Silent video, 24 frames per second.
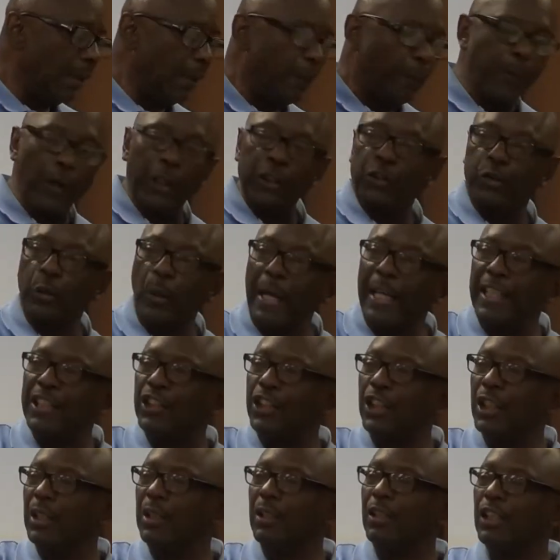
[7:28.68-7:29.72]

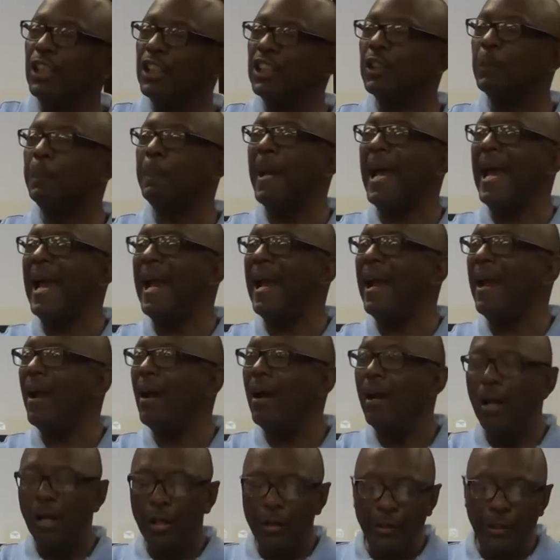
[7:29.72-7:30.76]
Frustration,
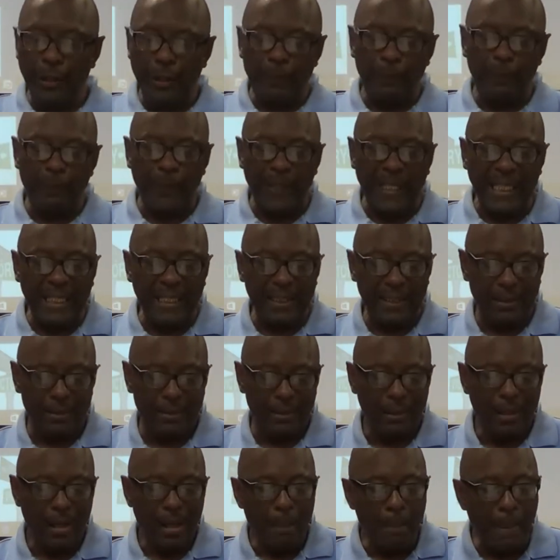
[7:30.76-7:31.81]
despair. Defeat.
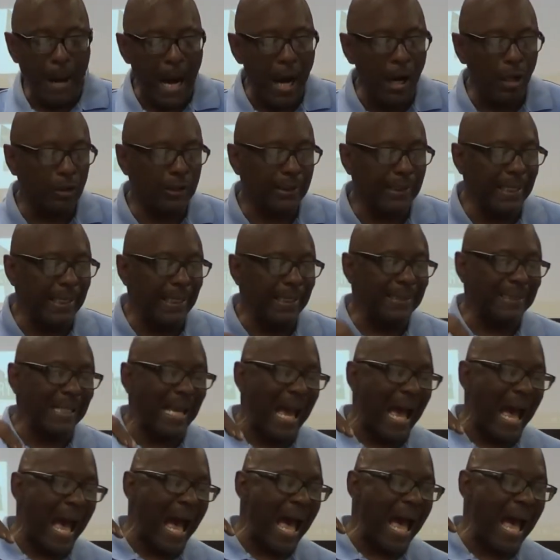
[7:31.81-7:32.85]
Paul says,
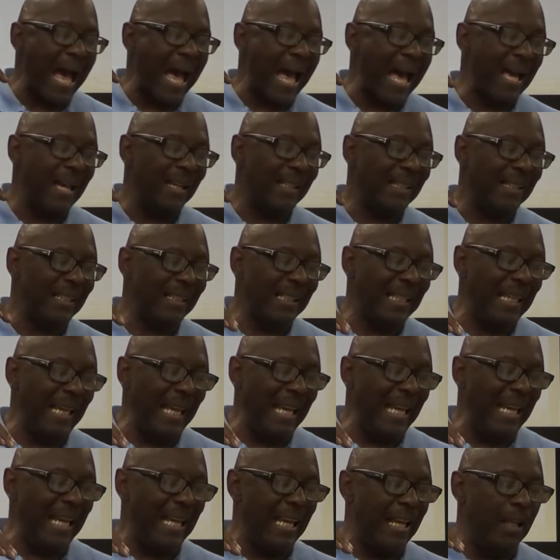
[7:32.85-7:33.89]
I
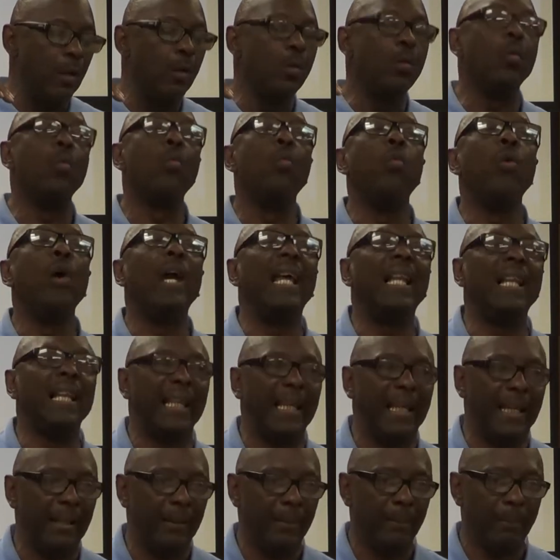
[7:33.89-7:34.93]
can will
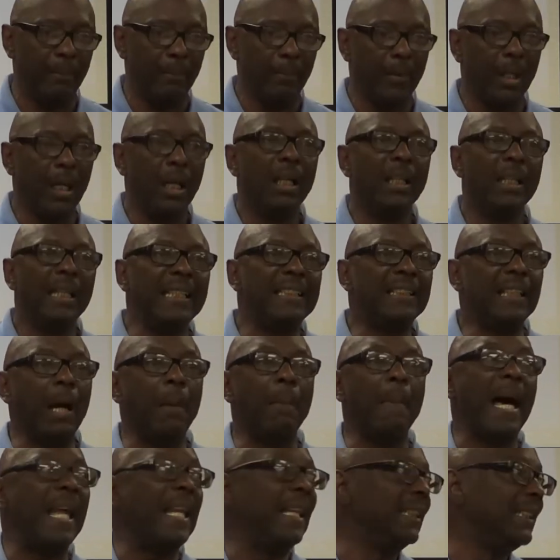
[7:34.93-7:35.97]
it. He's
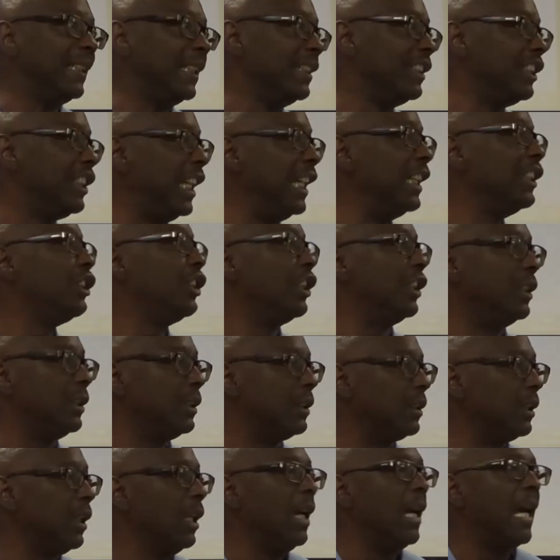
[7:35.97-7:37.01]
talking about his
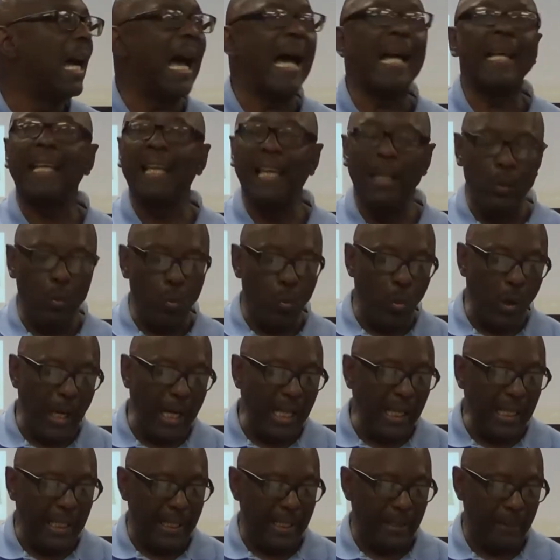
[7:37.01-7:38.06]
intentions. I can
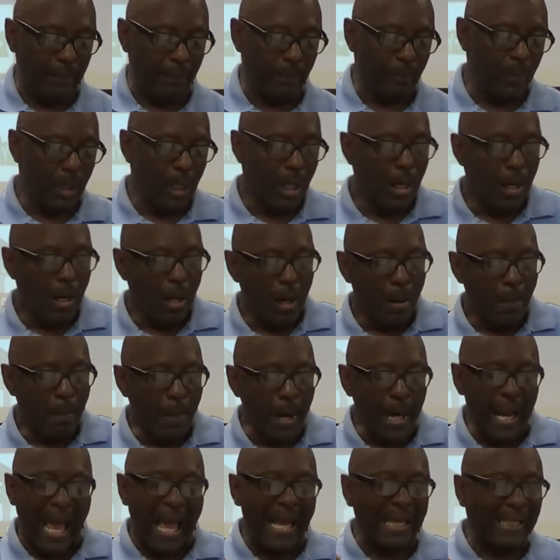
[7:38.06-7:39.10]
will it,
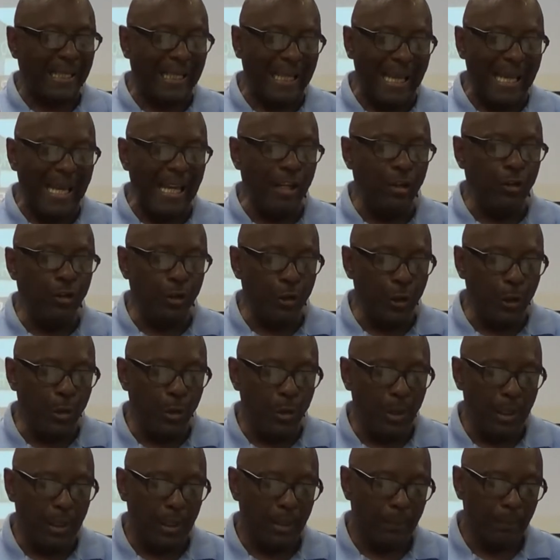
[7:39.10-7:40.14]
but I can't
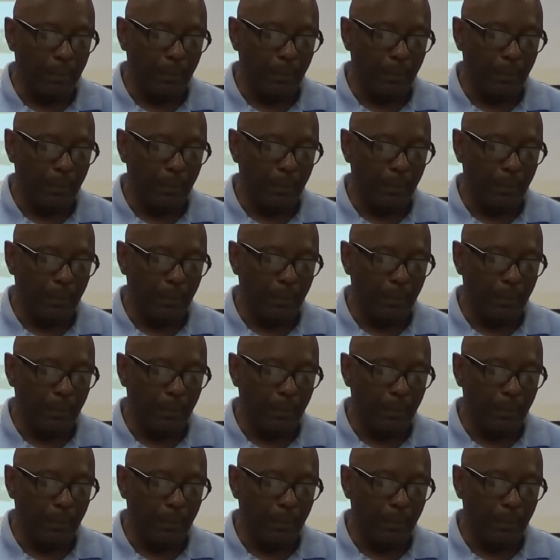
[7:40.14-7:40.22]
do it.